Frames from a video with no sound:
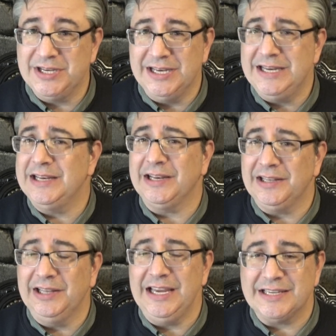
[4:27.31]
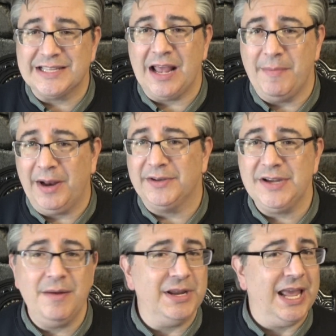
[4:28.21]
You need at least that amount of
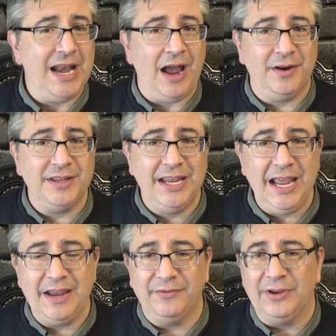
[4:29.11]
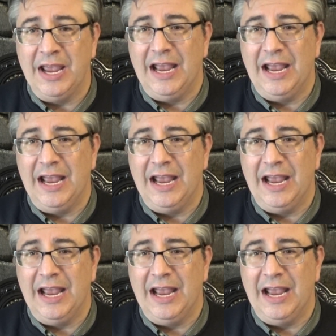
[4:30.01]
time to get out of the caves.